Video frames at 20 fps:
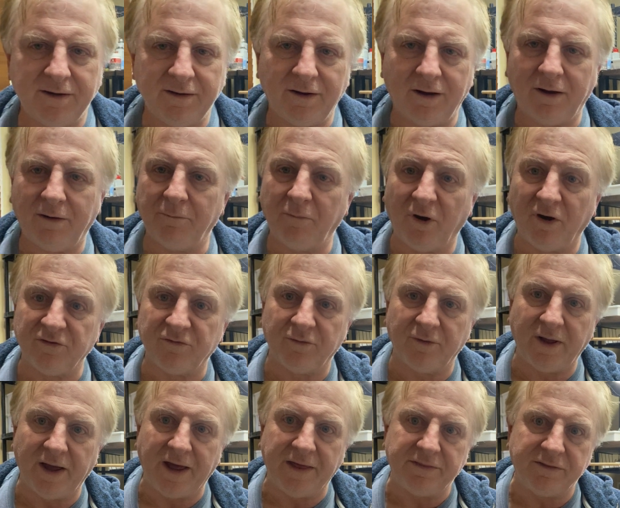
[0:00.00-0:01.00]
I might as
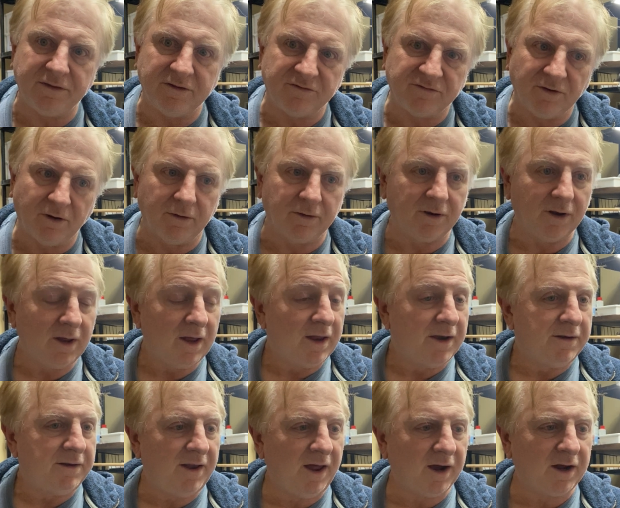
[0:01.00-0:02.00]
well add this on.
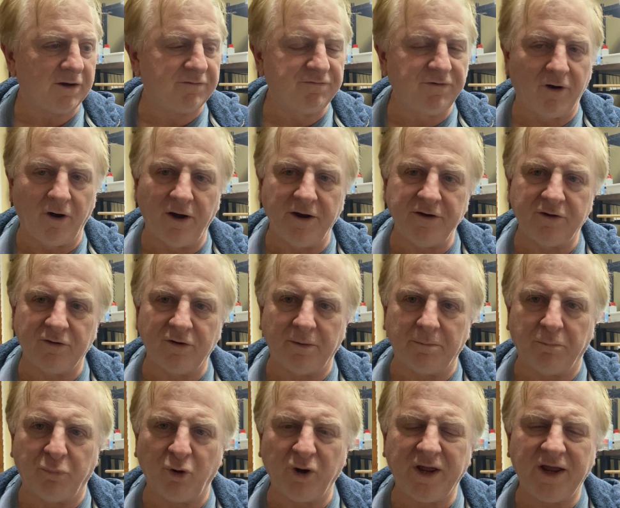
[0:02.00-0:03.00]
Nugget Finder are
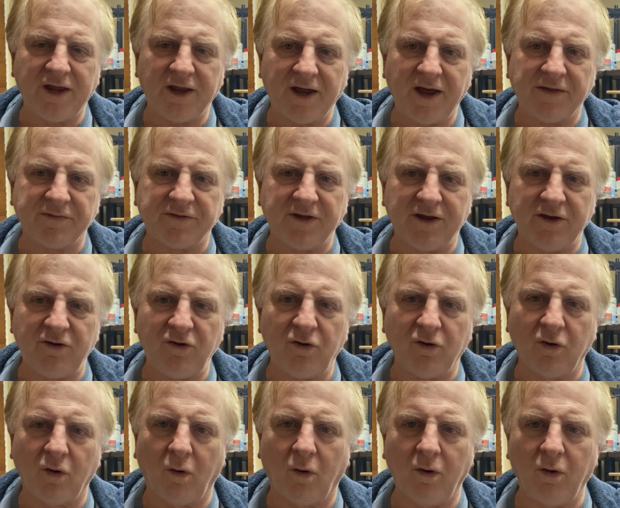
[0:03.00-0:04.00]
bringing out their new
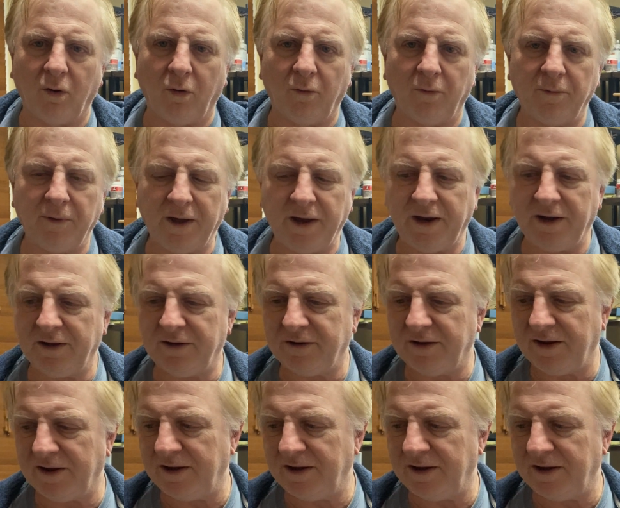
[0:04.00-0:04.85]
coil, and